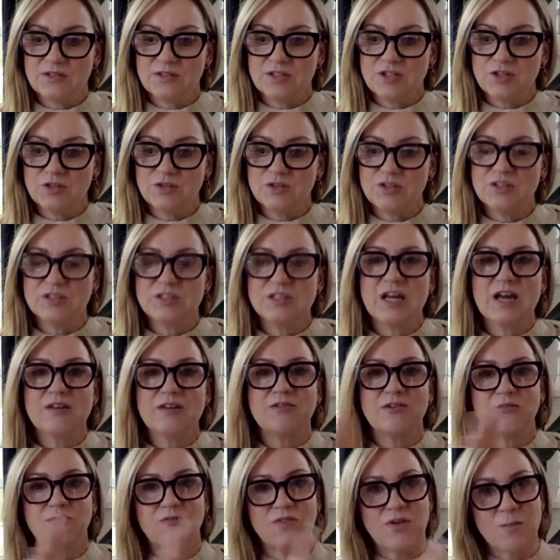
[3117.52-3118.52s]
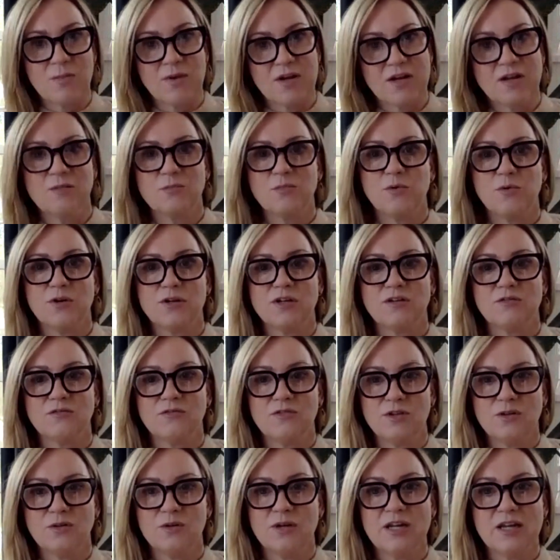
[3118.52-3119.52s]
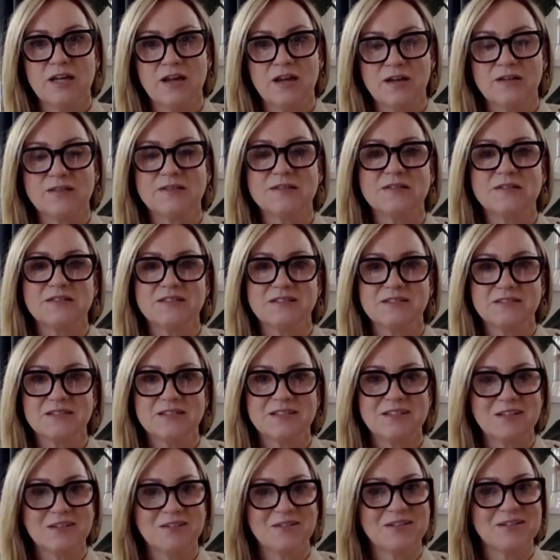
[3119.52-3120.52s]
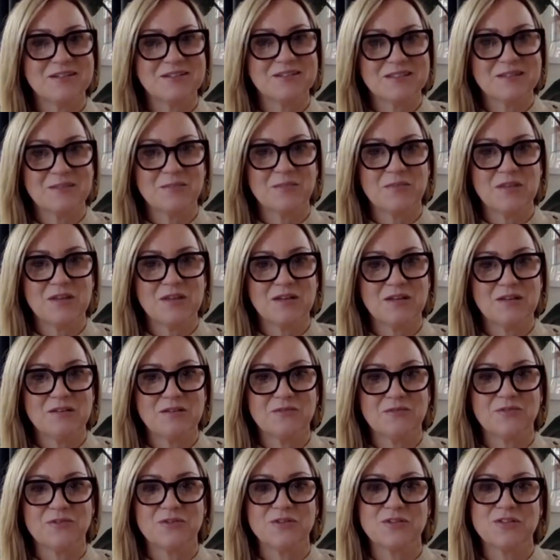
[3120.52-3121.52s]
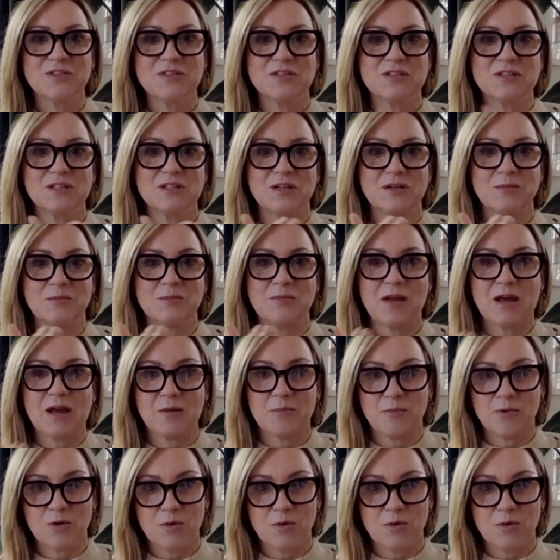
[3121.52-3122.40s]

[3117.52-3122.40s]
just to have a feminine point of view, I guess, on some things versus a more